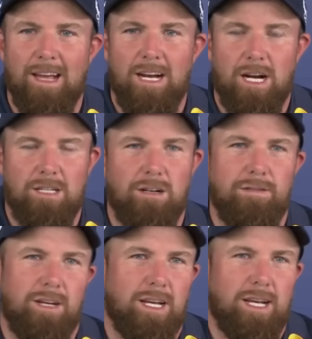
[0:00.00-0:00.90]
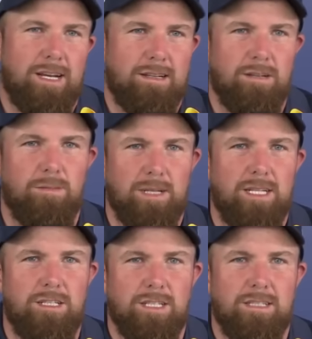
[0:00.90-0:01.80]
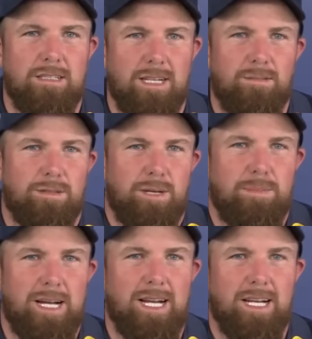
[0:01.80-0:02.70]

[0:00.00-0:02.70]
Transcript: I thought if I could get to double digits, that was my plan.